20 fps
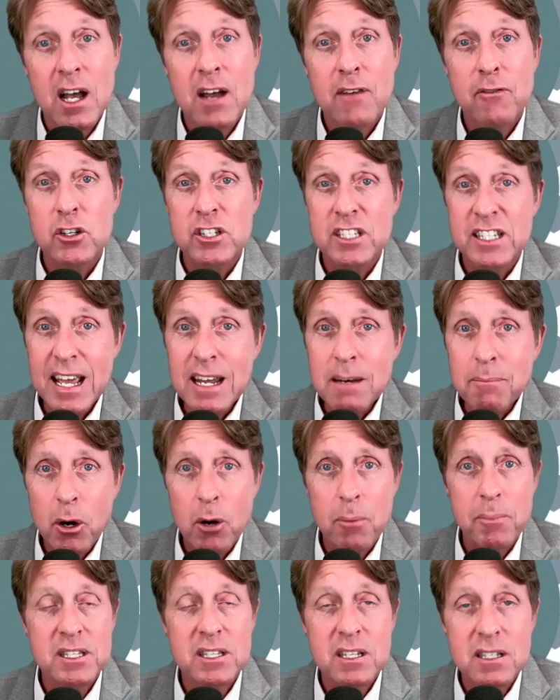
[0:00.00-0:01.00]
For state
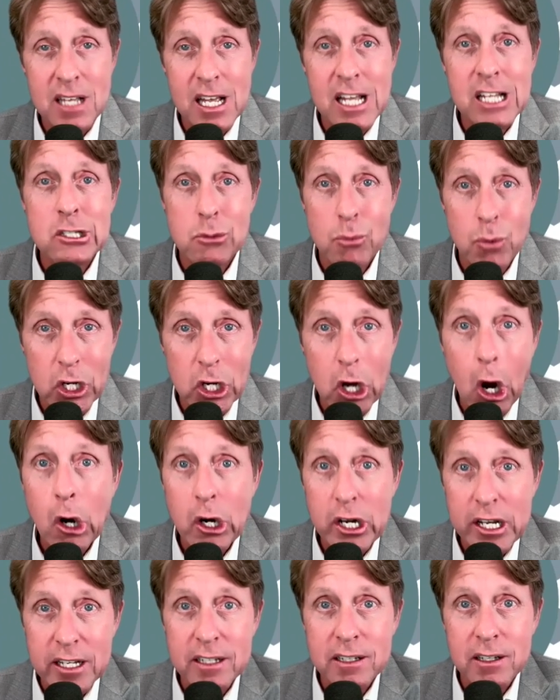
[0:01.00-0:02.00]
purposes, it's
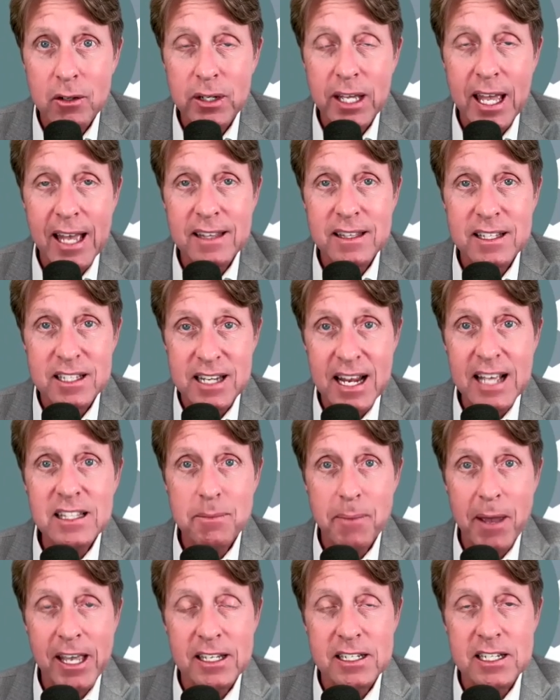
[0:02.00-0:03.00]
regarded. Okay, the state's
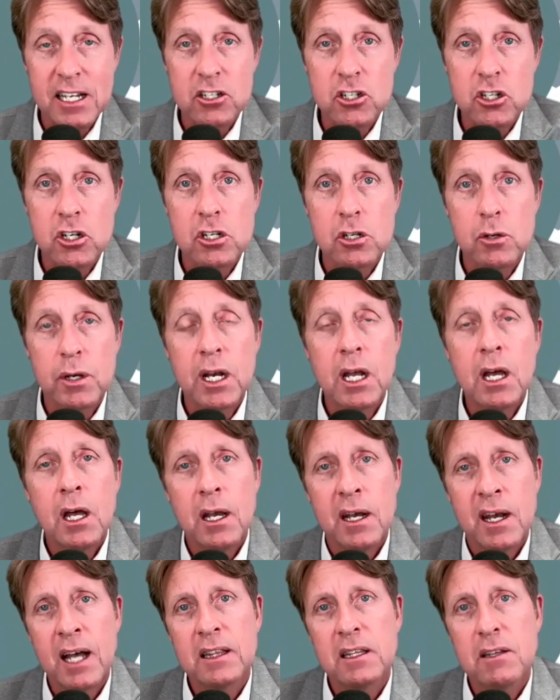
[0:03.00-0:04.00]
paying attention to it,
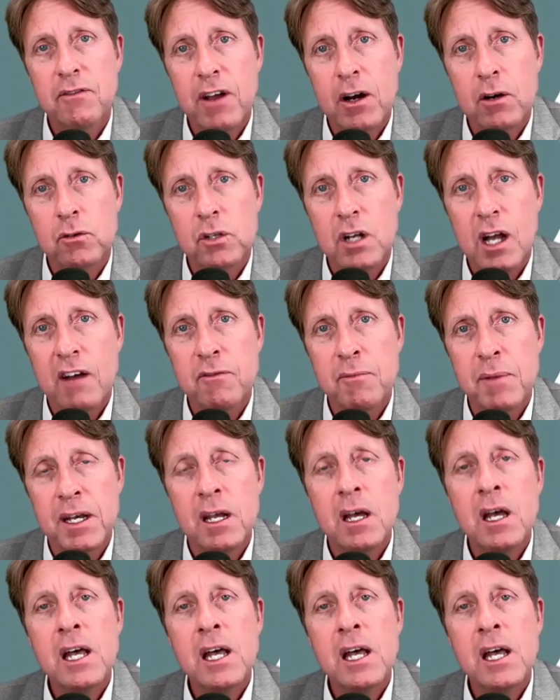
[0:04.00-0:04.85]
not the federal government.